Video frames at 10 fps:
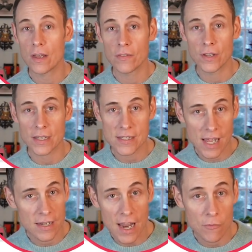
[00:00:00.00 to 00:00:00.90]
the
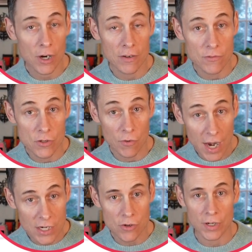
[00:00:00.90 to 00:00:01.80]
extended network of
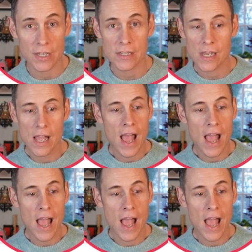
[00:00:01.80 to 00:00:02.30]
directories